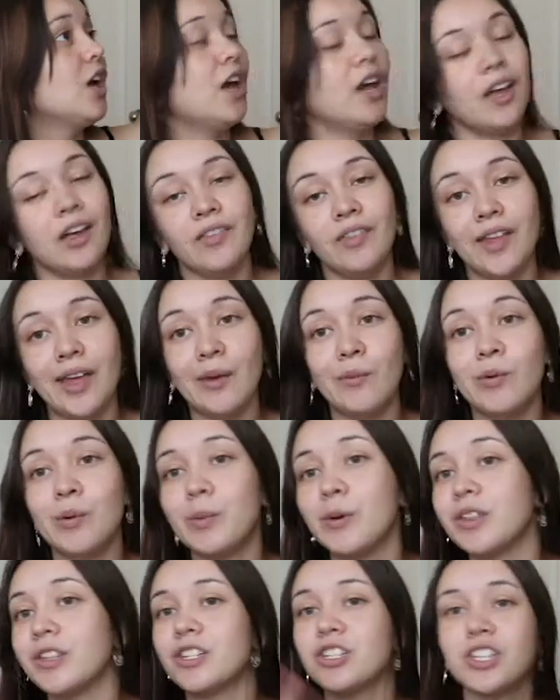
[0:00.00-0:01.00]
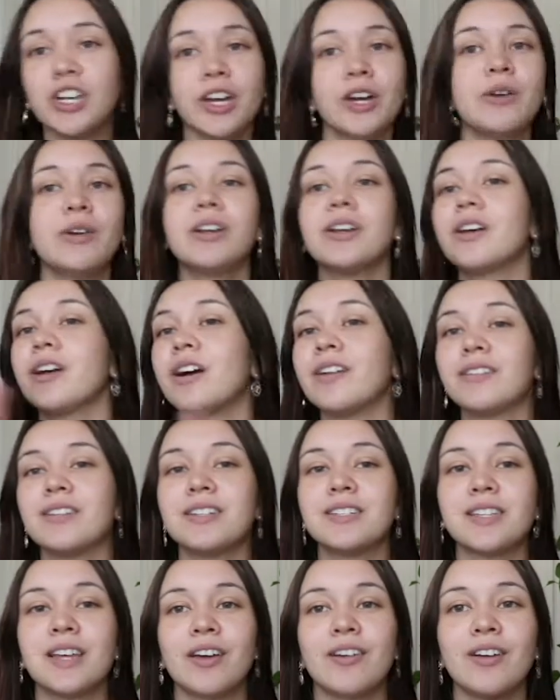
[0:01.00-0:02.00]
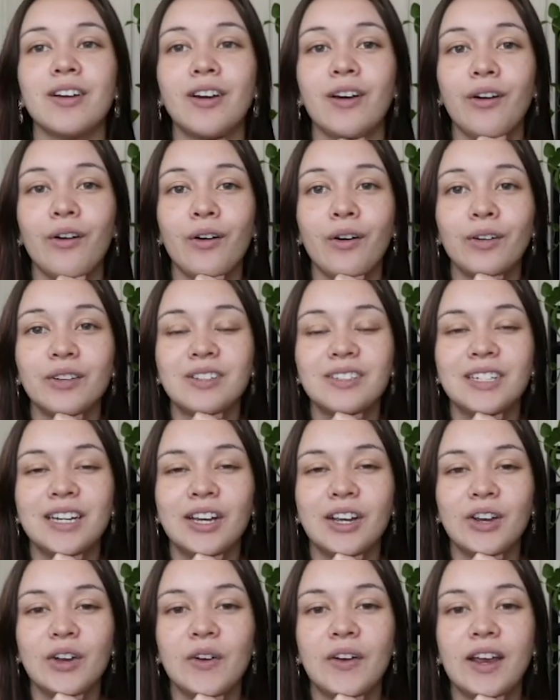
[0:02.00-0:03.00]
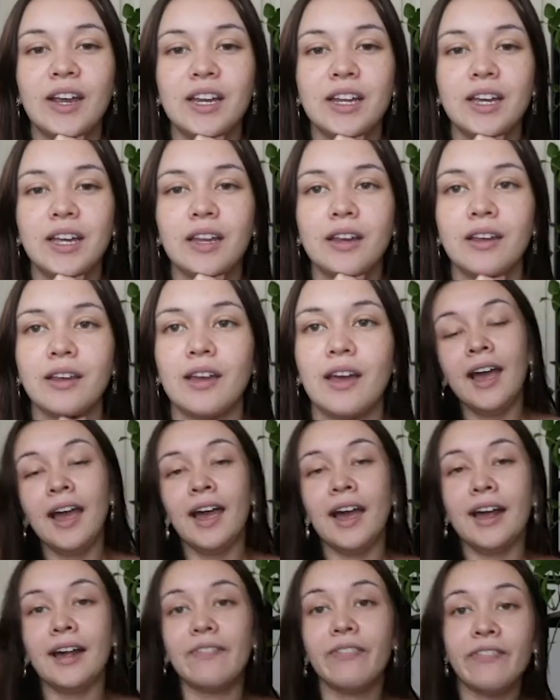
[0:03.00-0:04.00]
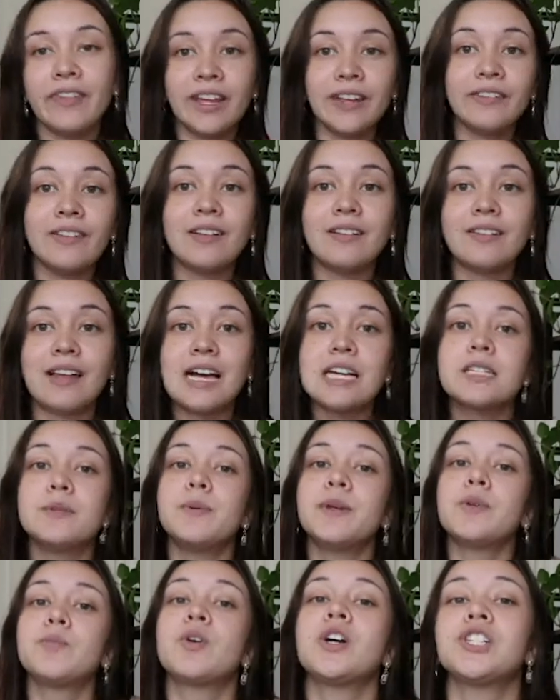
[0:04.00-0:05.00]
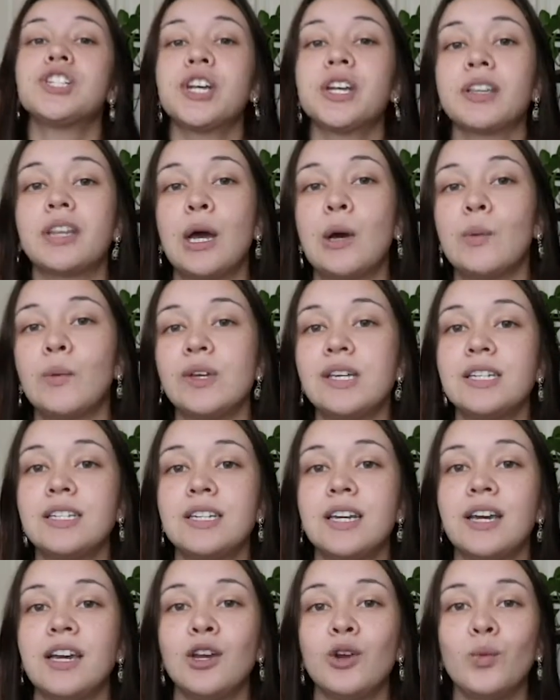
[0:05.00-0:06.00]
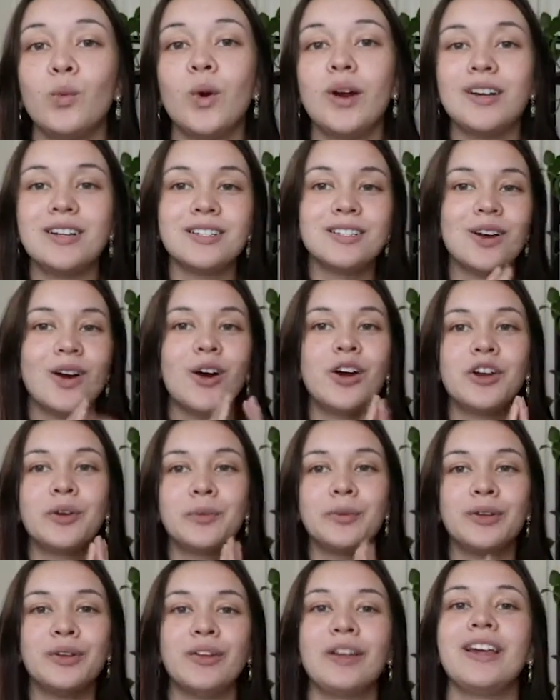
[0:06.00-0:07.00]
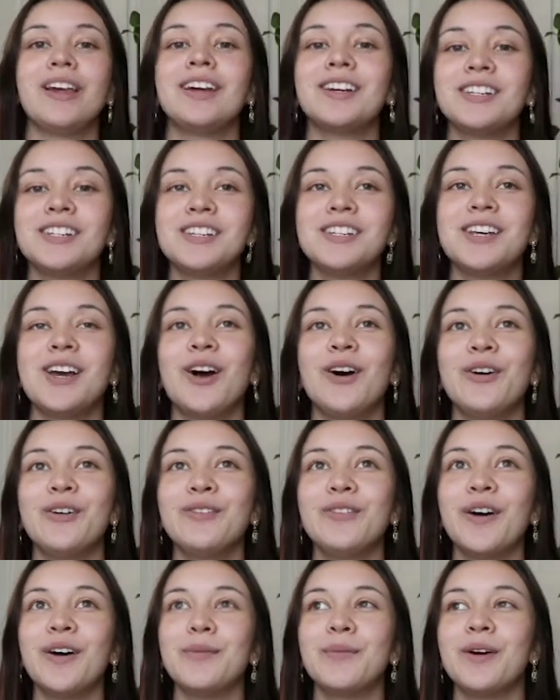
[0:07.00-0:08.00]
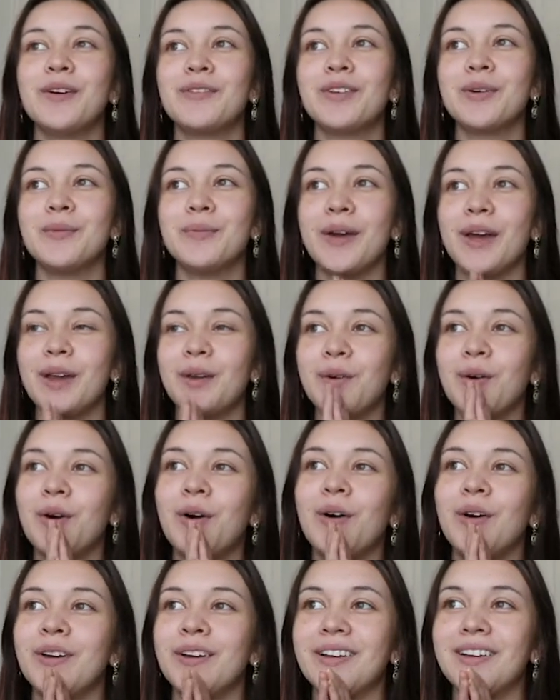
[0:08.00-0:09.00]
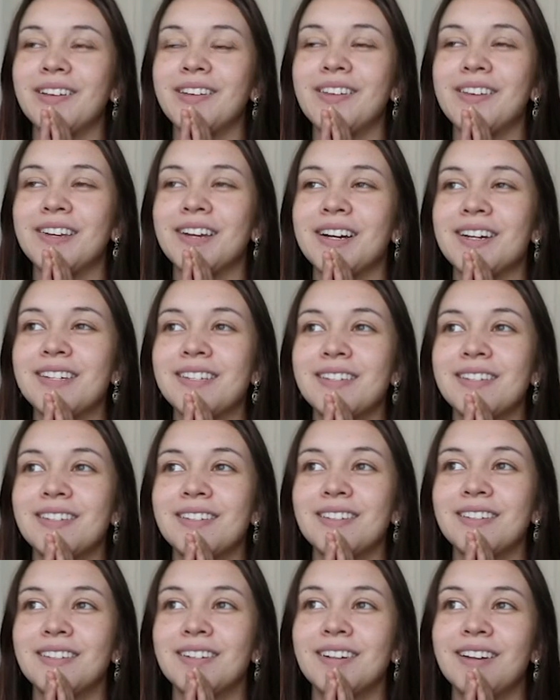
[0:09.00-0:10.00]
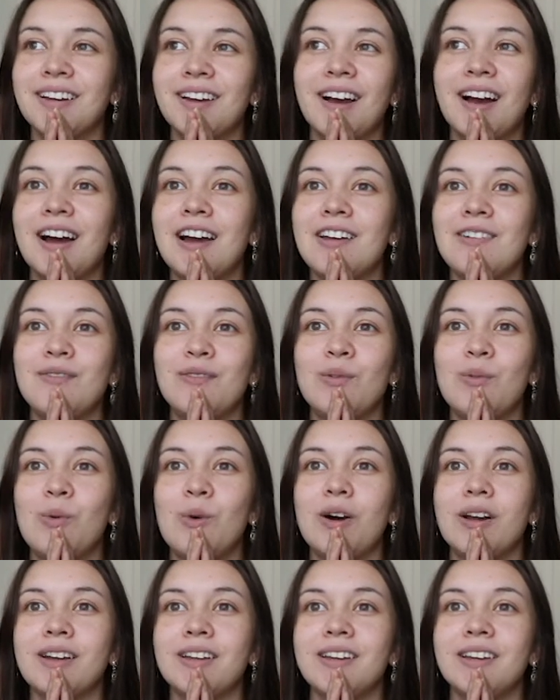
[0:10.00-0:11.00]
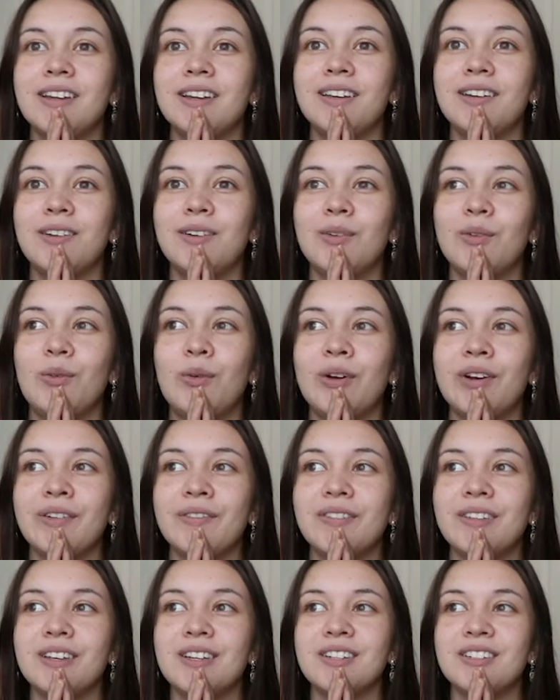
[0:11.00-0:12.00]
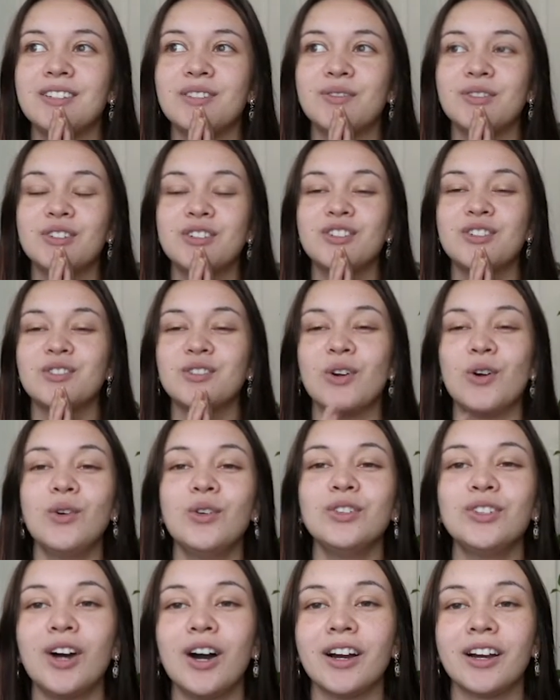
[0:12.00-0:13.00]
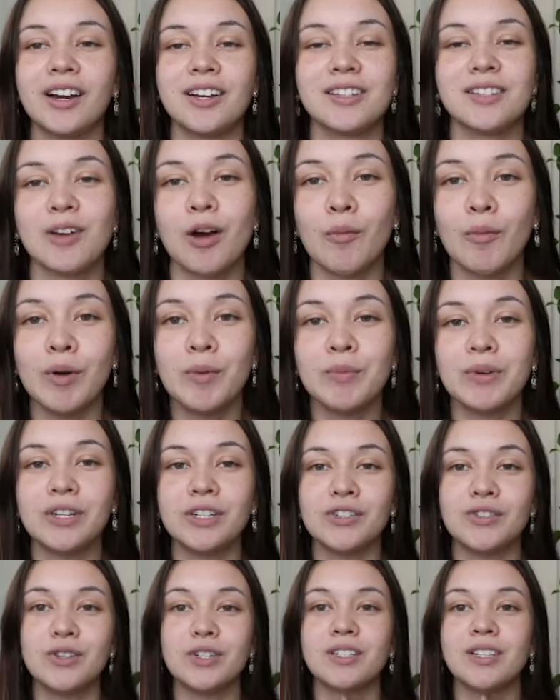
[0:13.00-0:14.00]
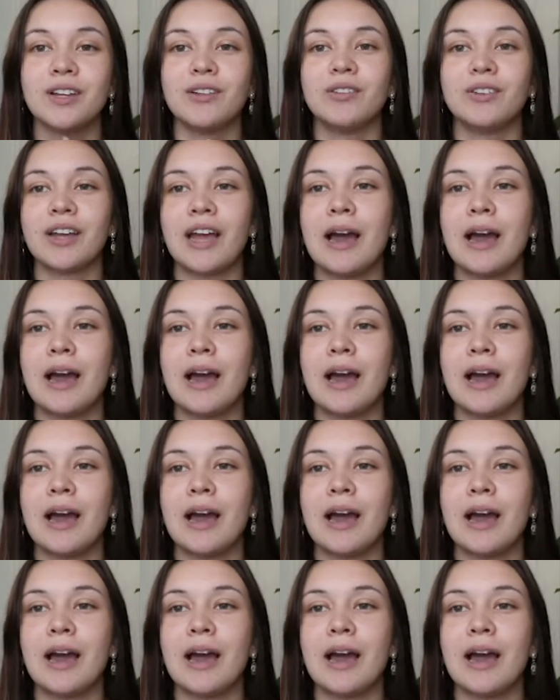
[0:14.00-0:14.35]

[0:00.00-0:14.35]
and then we put the chair in, got this area all decorated. And then the last big project that we did was our plant shelf above our bed. Oh, you guys, I've wanted one of these for so long. I saw them on Pinterest. They look